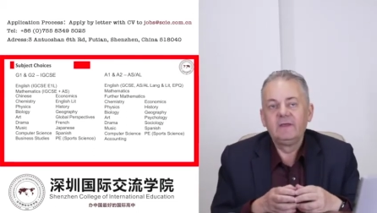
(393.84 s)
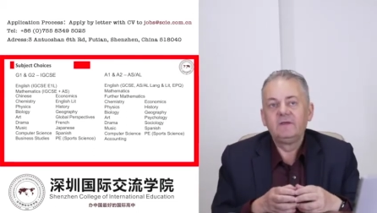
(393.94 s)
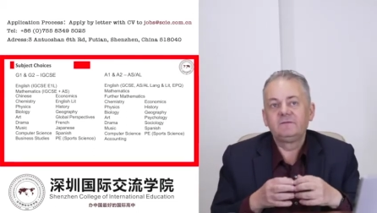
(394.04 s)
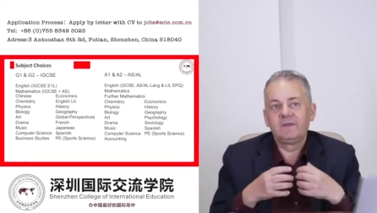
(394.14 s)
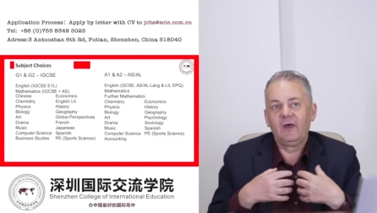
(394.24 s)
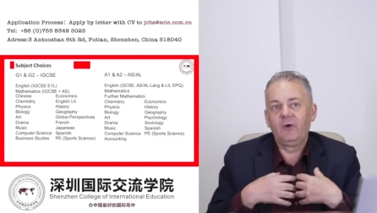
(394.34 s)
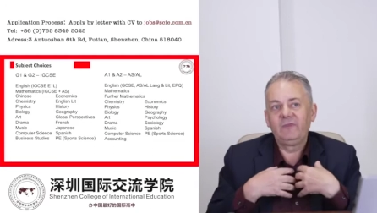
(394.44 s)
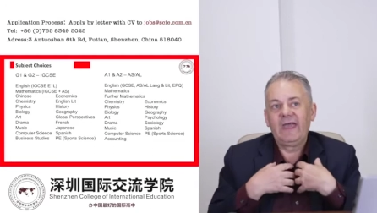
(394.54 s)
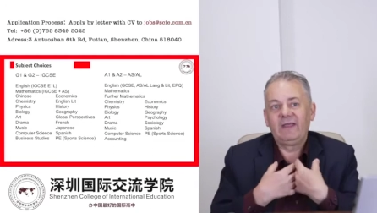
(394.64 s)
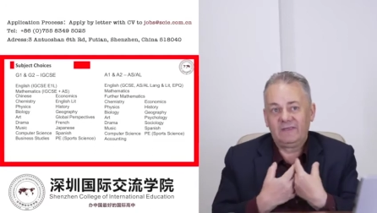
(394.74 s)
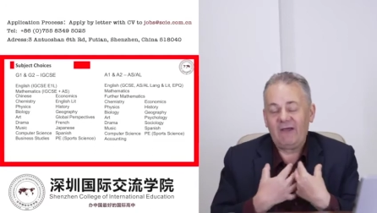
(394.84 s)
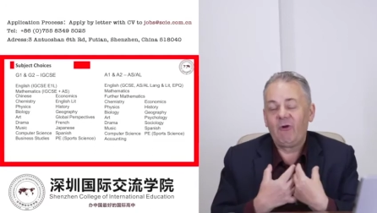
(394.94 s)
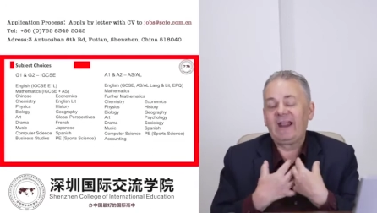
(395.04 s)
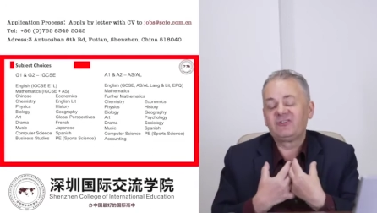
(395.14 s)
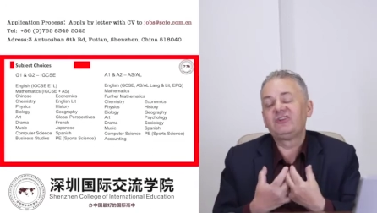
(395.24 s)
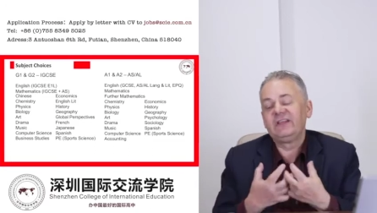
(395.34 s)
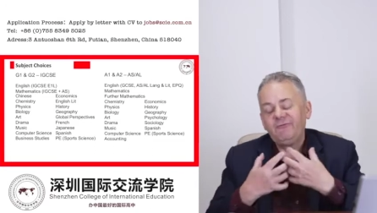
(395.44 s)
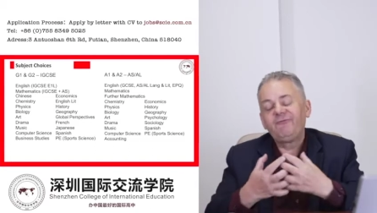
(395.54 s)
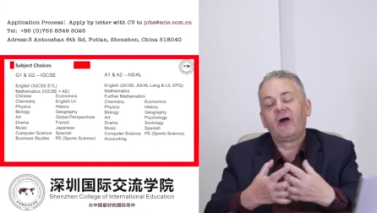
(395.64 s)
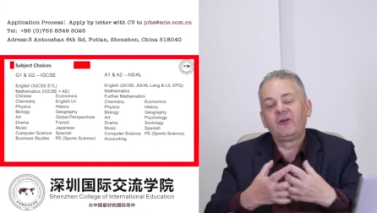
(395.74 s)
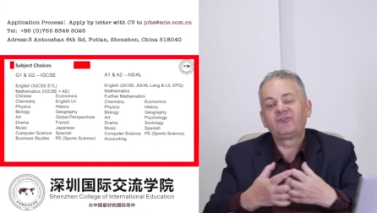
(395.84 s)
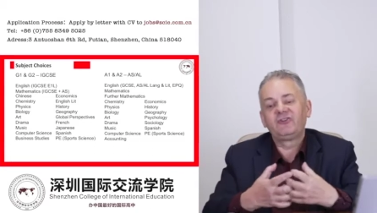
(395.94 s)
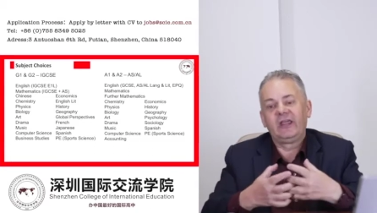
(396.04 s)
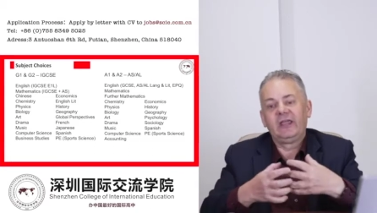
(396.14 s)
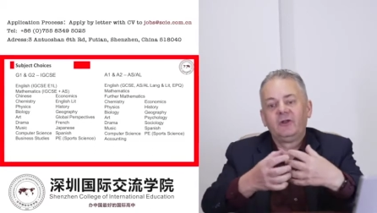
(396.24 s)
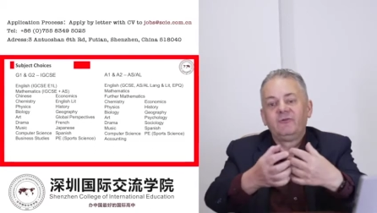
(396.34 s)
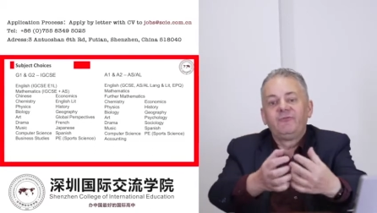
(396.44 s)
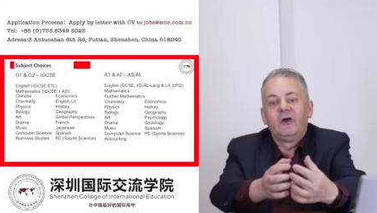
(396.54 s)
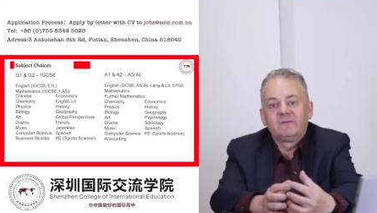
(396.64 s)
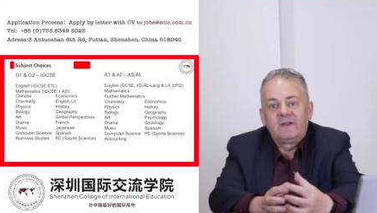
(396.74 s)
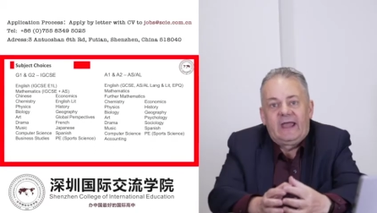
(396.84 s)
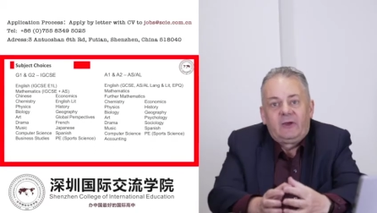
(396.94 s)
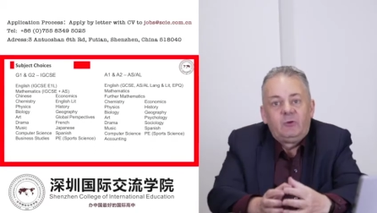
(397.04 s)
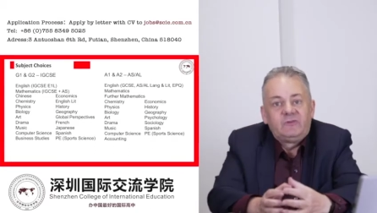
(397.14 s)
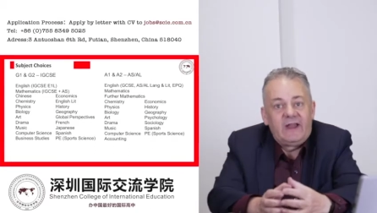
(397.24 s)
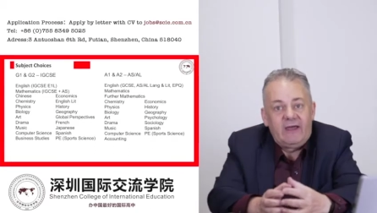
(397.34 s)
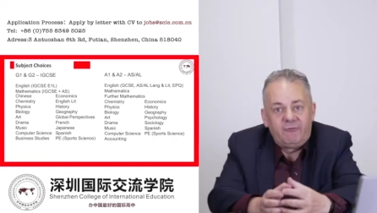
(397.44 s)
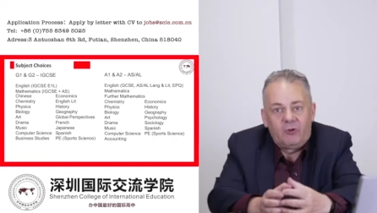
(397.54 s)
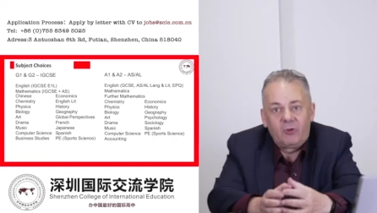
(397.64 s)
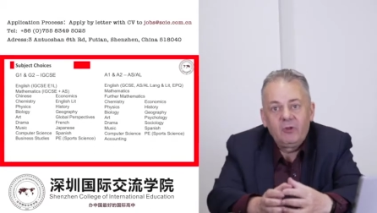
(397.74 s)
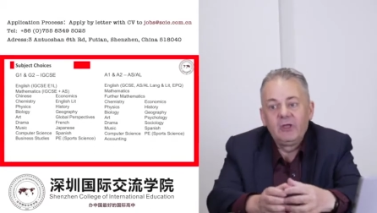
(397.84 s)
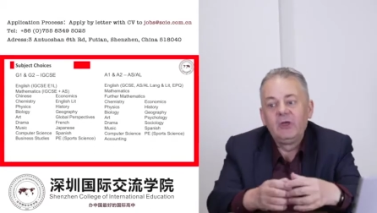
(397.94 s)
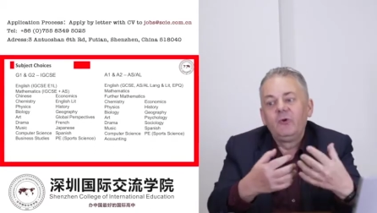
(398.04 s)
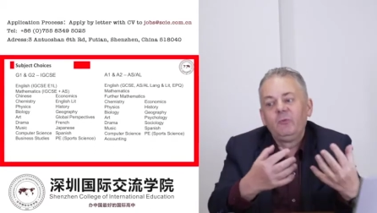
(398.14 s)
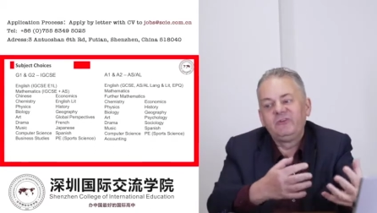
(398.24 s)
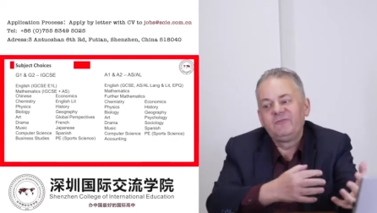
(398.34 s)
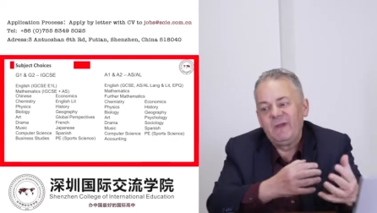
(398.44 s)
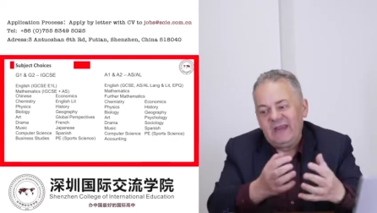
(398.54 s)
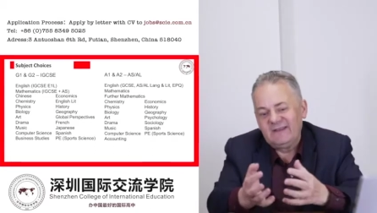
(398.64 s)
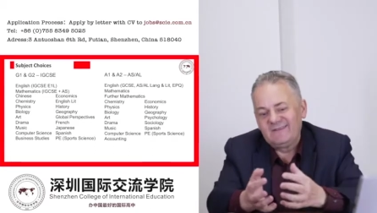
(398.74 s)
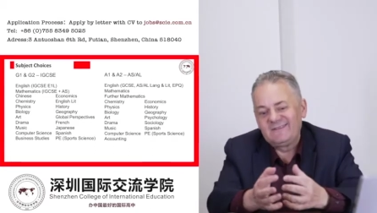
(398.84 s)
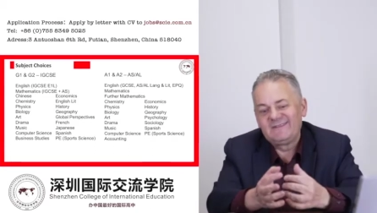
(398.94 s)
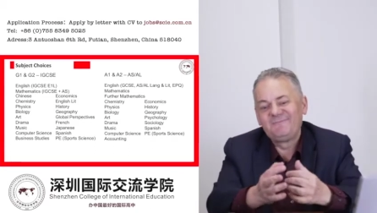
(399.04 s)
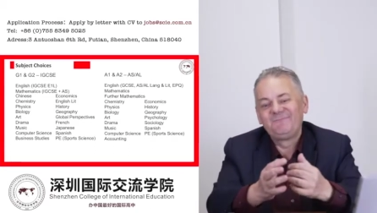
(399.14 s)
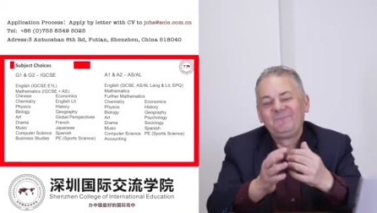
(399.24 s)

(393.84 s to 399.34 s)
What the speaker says: So they're actually functioning at a first language level, which means